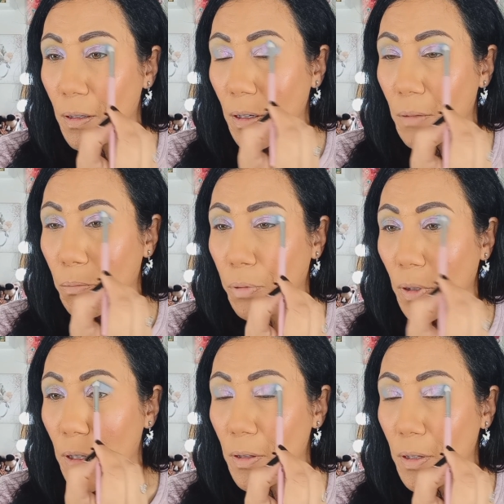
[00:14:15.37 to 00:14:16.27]
Kind of
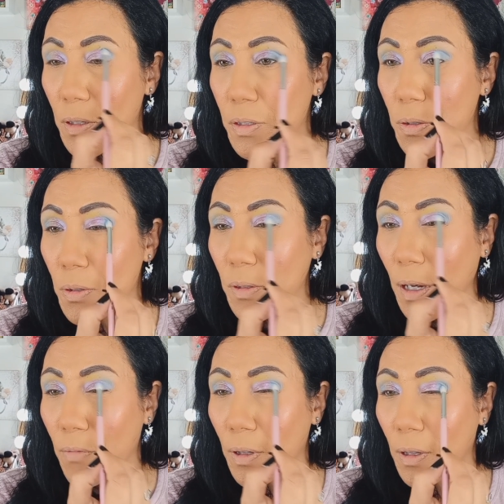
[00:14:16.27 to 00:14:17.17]
blend these two because I
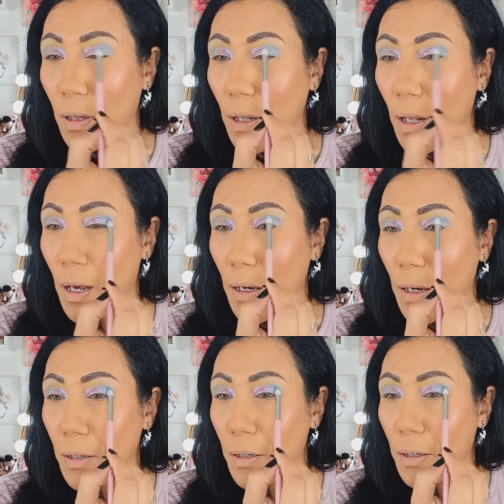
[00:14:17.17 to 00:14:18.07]
have a line
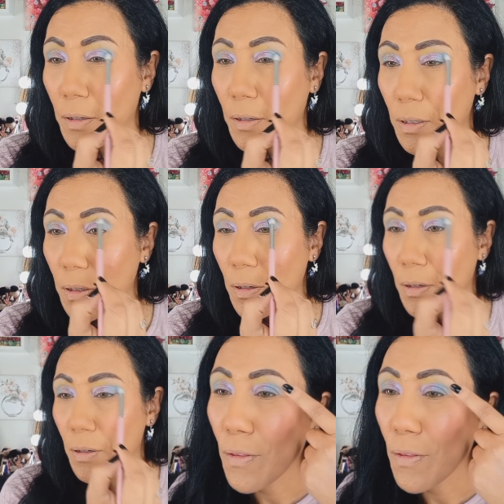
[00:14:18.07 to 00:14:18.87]
right in here.